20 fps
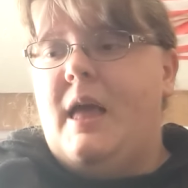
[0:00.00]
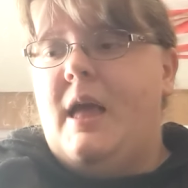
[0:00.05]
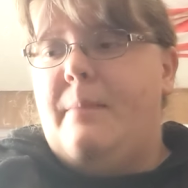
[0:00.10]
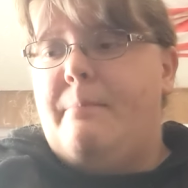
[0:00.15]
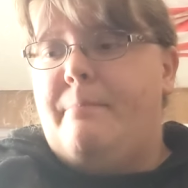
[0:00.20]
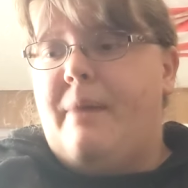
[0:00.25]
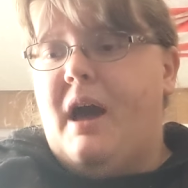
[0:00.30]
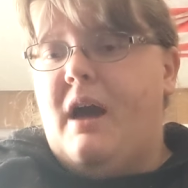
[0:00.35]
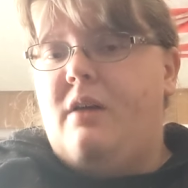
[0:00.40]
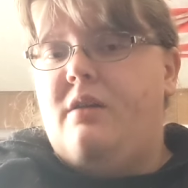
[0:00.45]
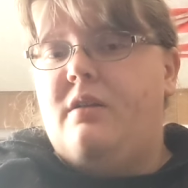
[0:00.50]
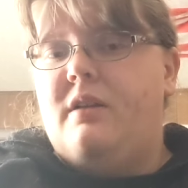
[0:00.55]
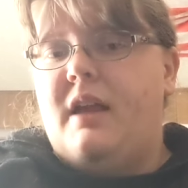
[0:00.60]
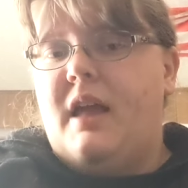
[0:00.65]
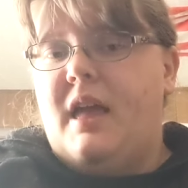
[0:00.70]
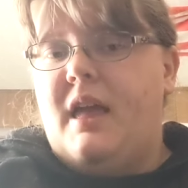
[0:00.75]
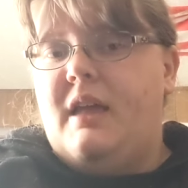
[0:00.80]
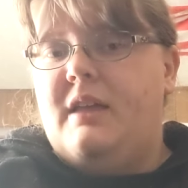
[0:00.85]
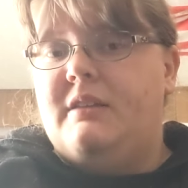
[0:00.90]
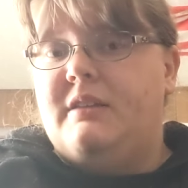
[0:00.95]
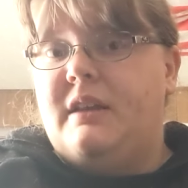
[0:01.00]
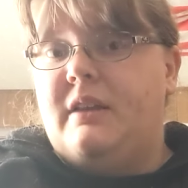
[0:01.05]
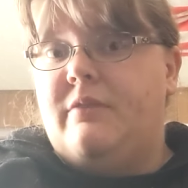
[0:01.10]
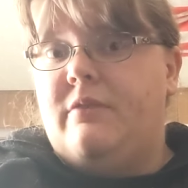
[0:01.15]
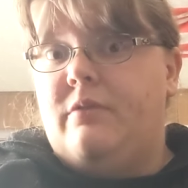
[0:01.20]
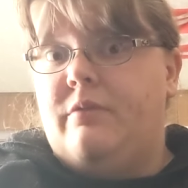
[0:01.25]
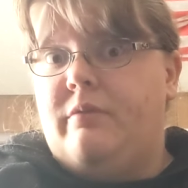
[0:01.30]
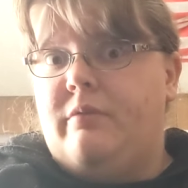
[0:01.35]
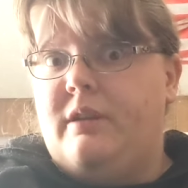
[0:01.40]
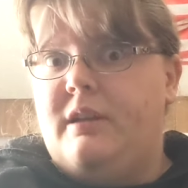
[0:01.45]
And powdered eggs
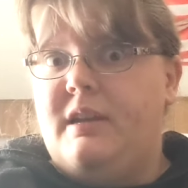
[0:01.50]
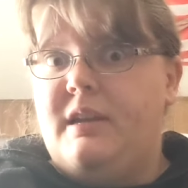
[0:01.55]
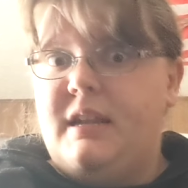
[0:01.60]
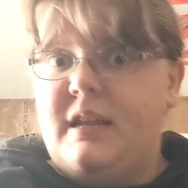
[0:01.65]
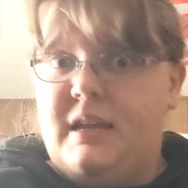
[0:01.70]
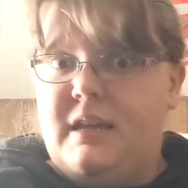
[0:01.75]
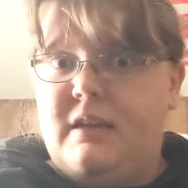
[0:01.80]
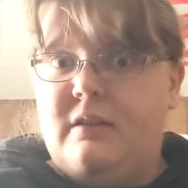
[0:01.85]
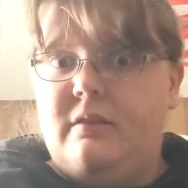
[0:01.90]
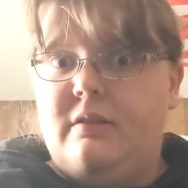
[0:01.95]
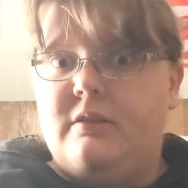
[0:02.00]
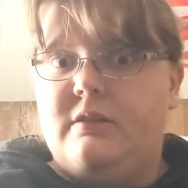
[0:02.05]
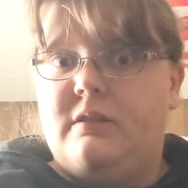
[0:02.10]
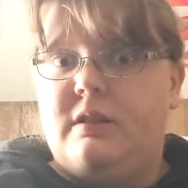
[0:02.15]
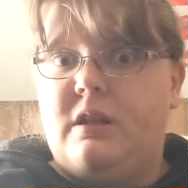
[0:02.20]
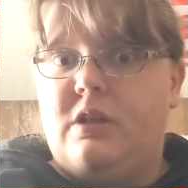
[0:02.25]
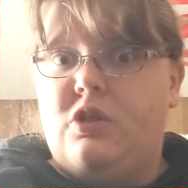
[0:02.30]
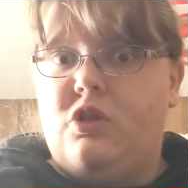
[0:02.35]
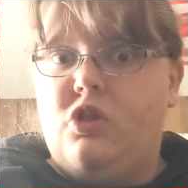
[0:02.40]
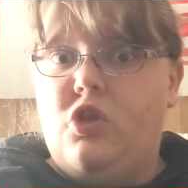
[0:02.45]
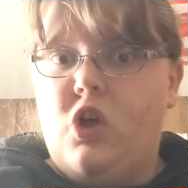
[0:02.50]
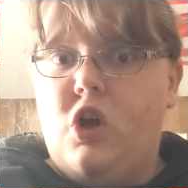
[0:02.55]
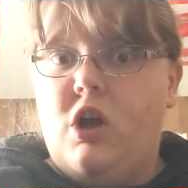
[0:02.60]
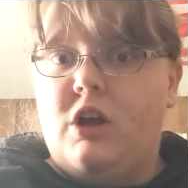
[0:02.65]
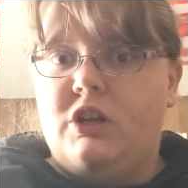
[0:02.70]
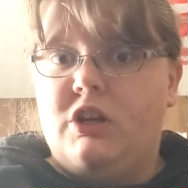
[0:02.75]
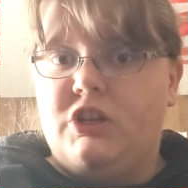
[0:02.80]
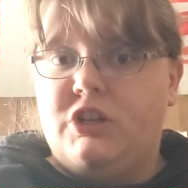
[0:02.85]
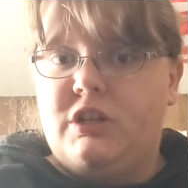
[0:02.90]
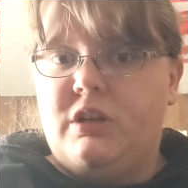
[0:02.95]
have a ridiculously
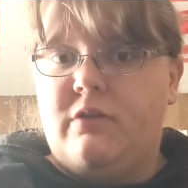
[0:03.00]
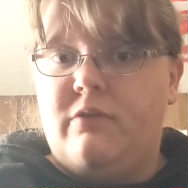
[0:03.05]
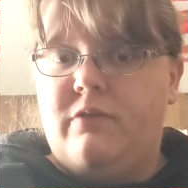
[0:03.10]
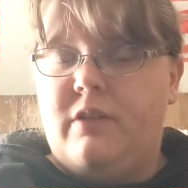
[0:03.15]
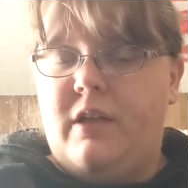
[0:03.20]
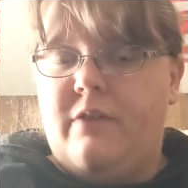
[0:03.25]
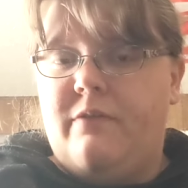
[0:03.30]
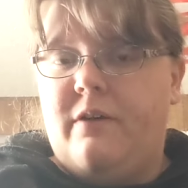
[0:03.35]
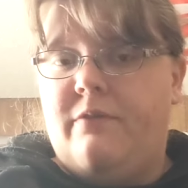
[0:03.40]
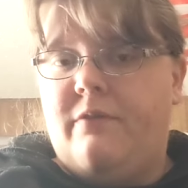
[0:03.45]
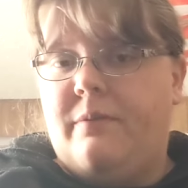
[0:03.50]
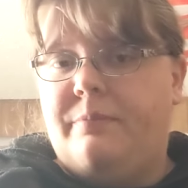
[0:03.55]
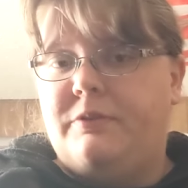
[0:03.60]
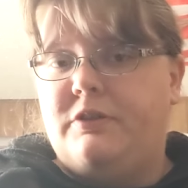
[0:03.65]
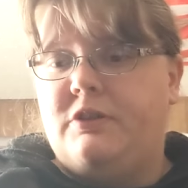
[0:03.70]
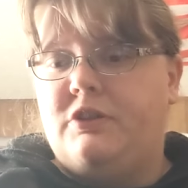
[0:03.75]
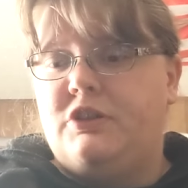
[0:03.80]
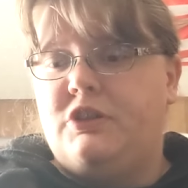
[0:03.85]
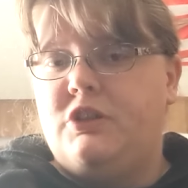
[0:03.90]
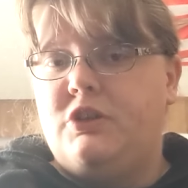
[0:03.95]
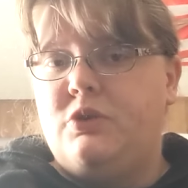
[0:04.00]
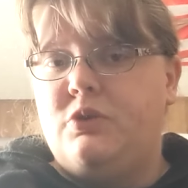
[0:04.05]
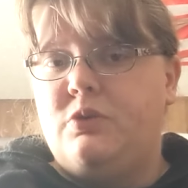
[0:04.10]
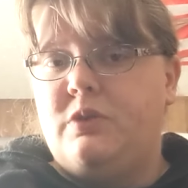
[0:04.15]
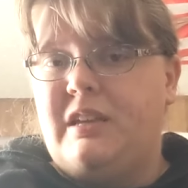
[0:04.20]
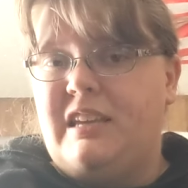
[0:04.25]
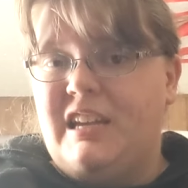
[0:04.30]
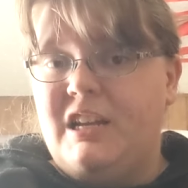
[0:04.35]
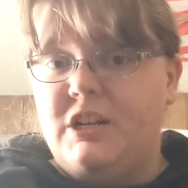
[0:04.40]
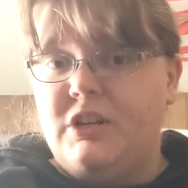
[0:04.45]
long shelf life of up to 2
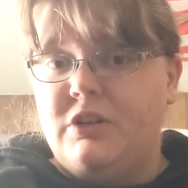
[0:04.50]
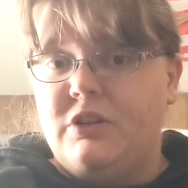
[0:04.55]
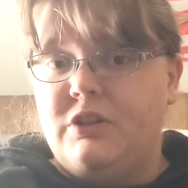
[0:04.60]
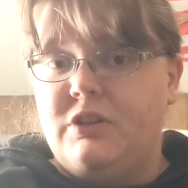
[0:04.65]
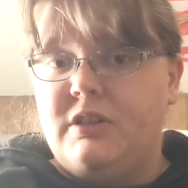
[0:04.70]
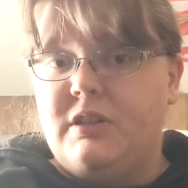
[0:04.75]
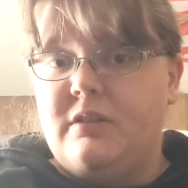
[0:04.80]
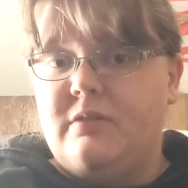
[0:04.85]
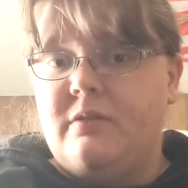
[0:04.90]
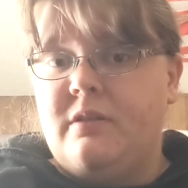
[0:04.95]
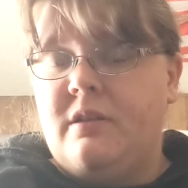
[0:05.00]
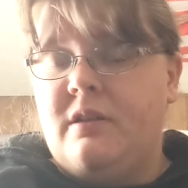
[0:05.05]
years.